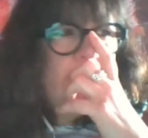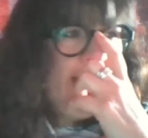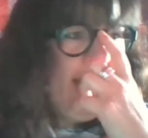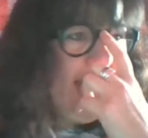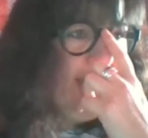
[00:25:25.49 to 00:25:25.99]

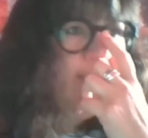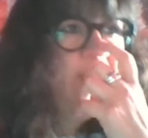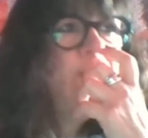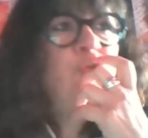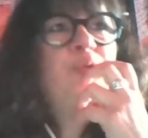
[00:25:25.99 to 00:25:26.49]
hey,
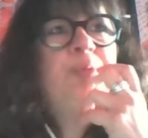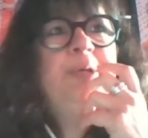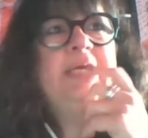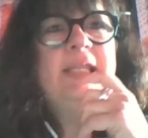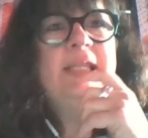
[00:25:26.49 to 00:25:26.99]
did you
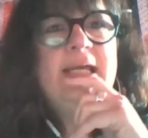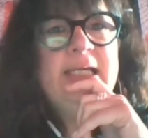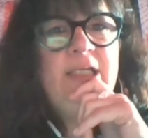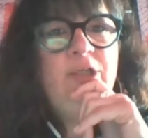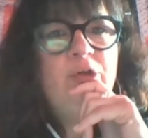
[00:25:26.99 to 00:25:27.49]

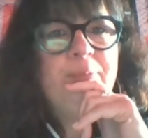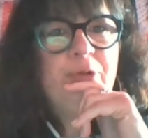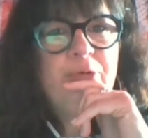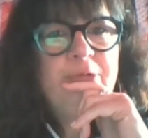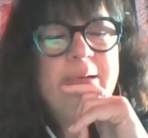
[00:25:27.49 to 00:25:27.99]
realign your
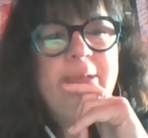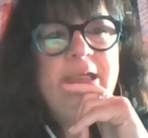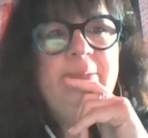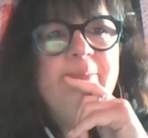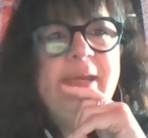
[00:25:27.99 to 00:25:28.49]

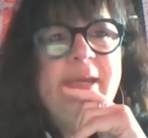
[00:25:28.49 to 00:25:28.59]
programming